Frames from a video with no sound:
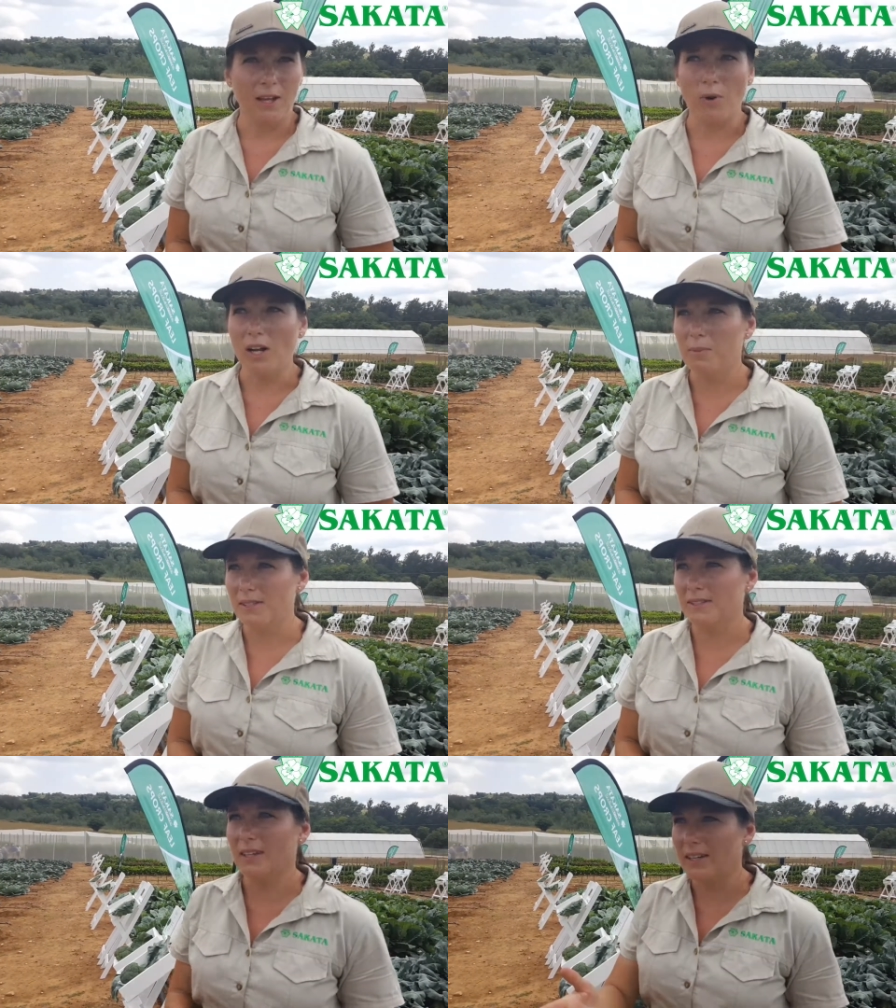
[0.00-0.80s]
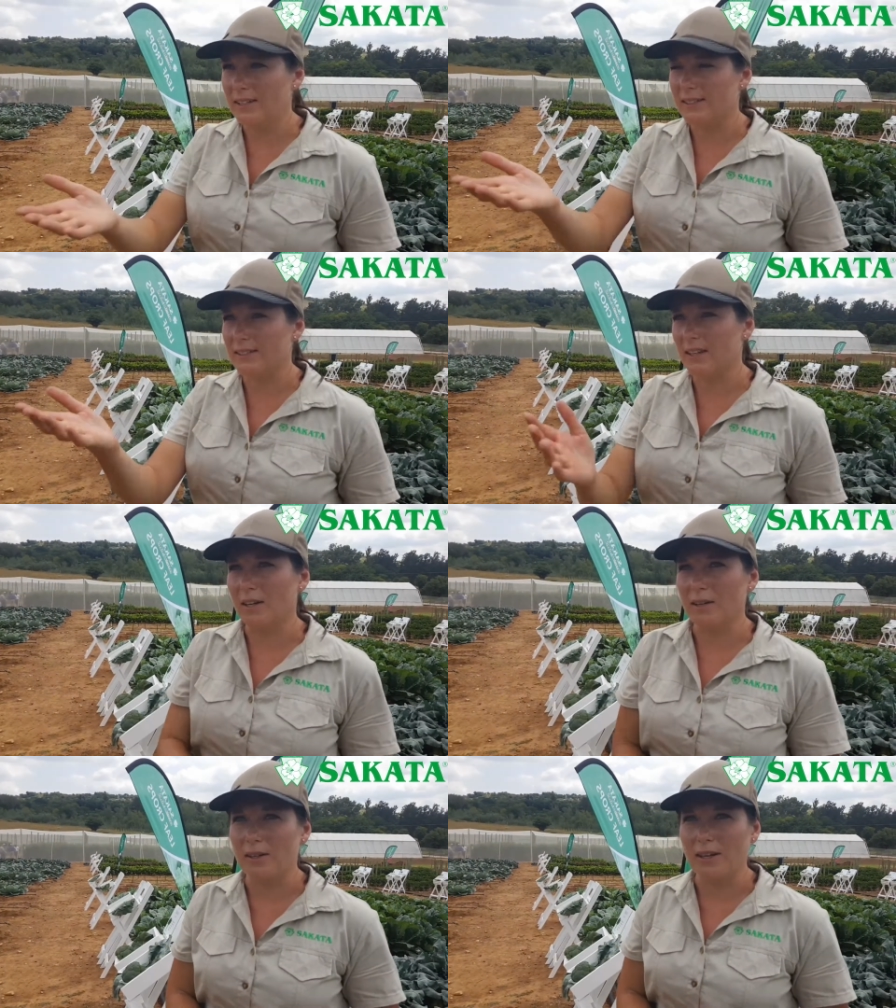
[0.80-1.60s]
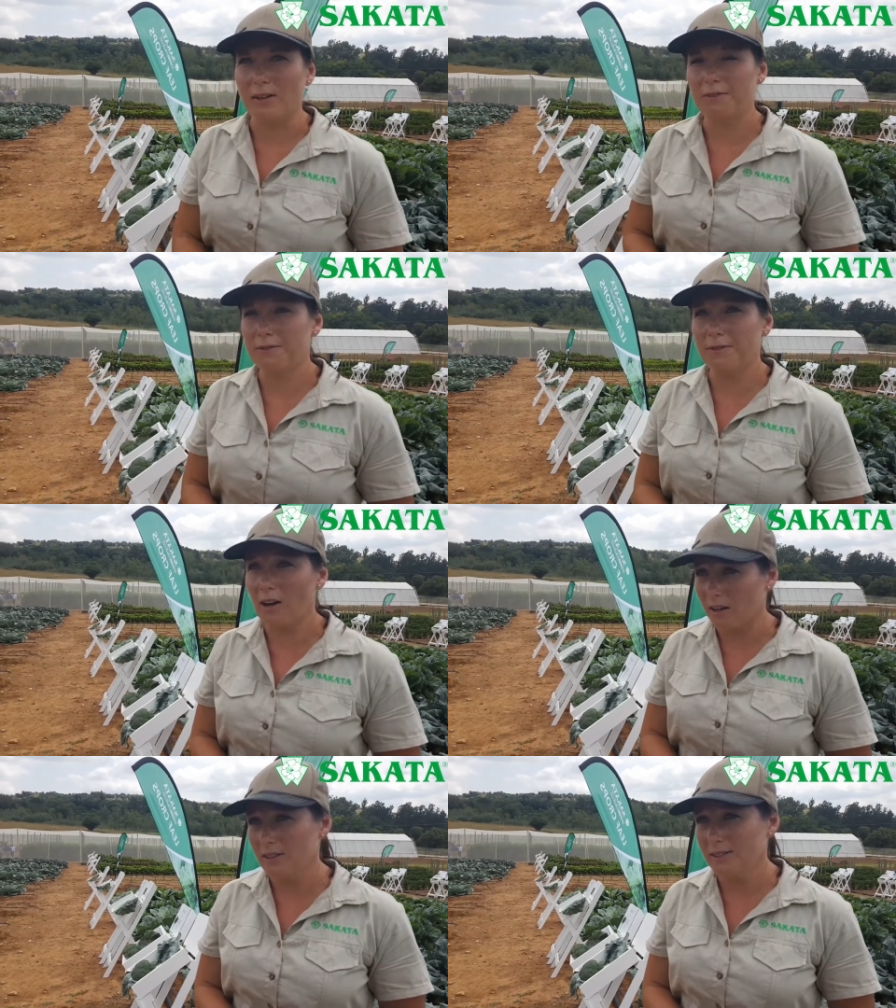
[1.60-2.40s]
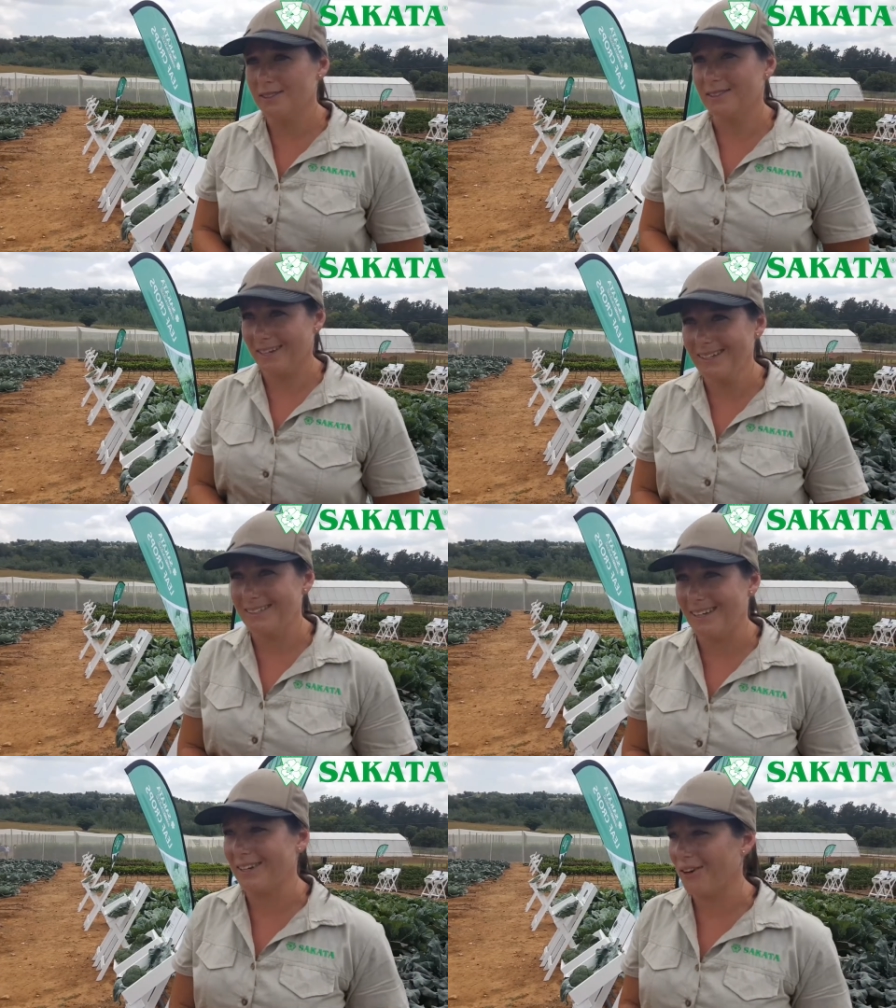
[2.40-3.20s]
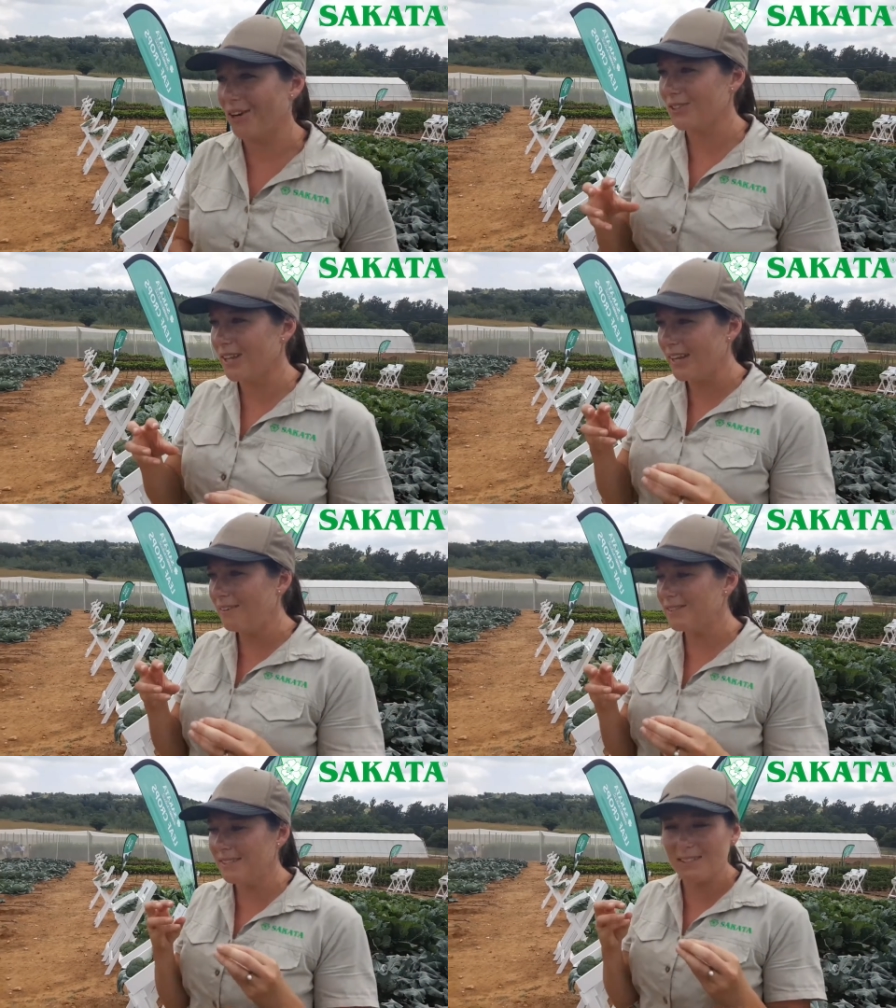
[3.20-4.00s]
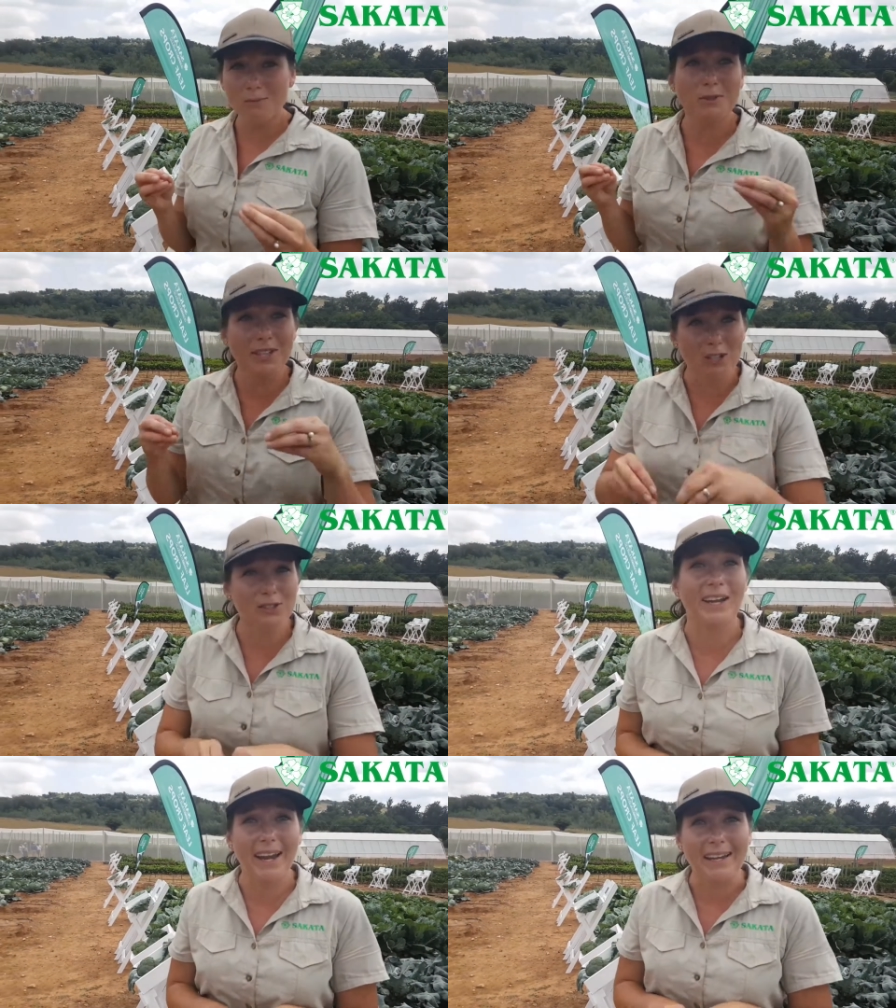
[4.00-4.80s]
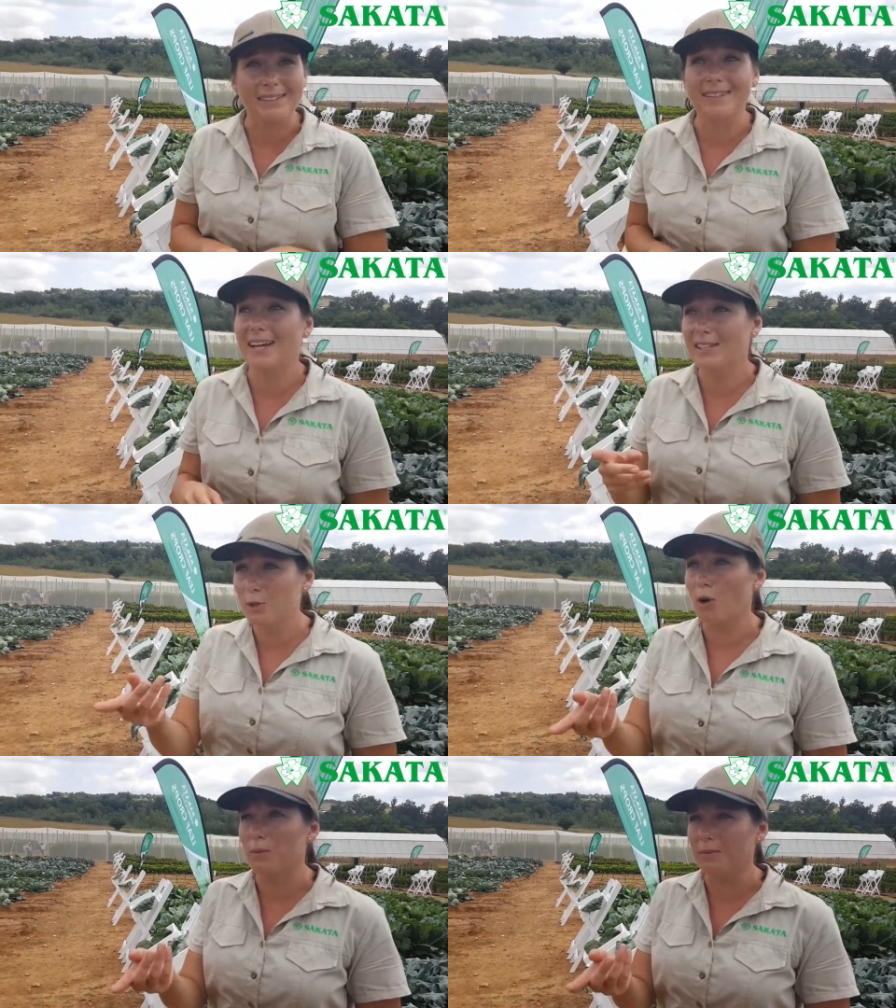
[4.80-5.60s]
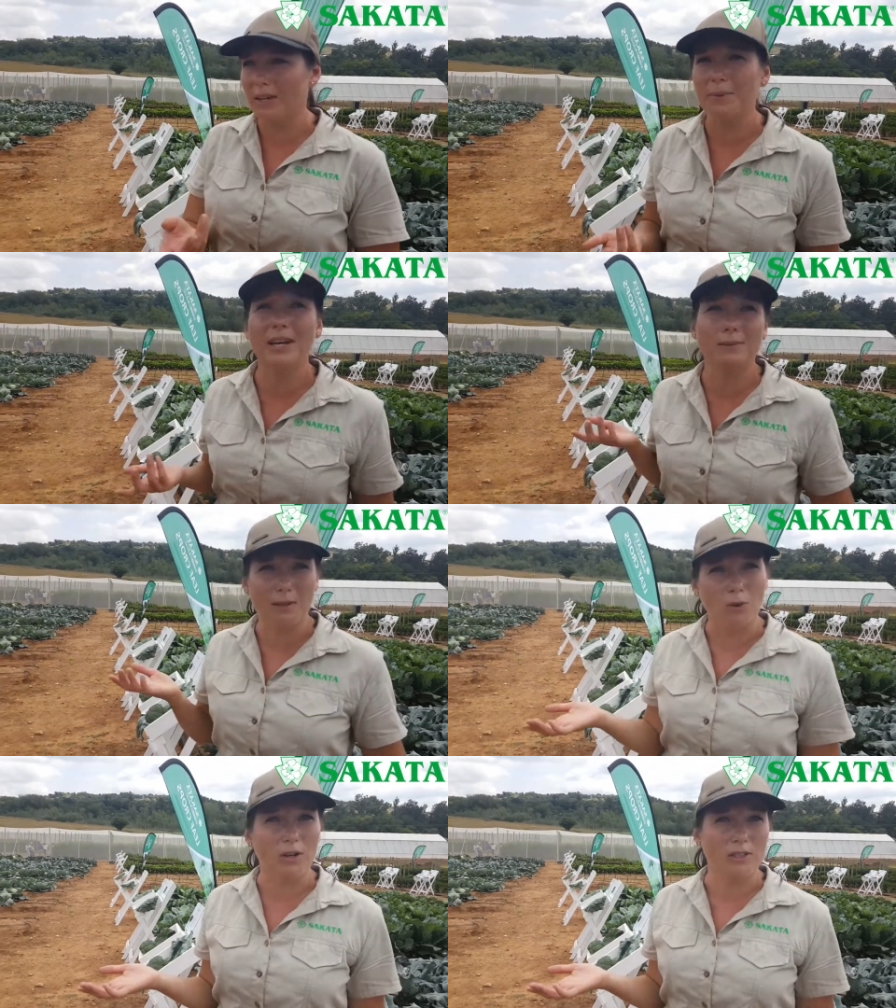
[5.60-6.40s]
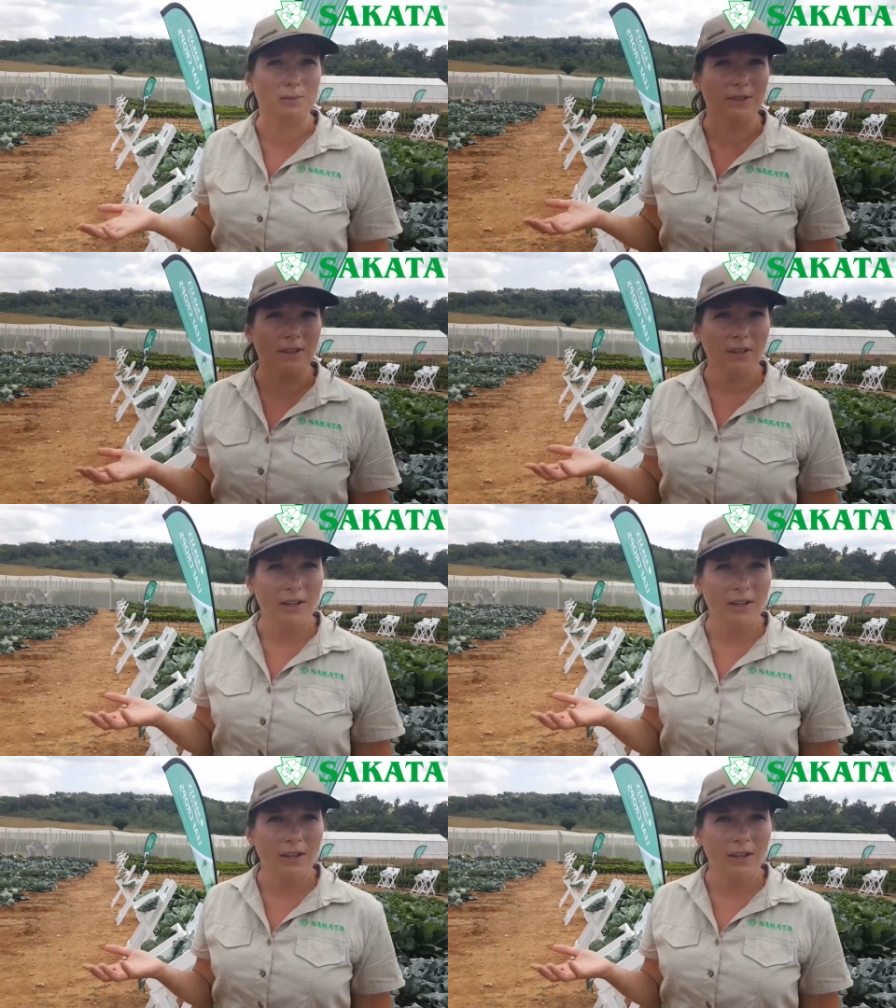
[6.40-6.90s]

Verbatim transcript: And white blister is a, a, fungus, yes, and it grows on the leaves and sometimes it goes to the heads and that's the problem. Then it becomes unmarketable.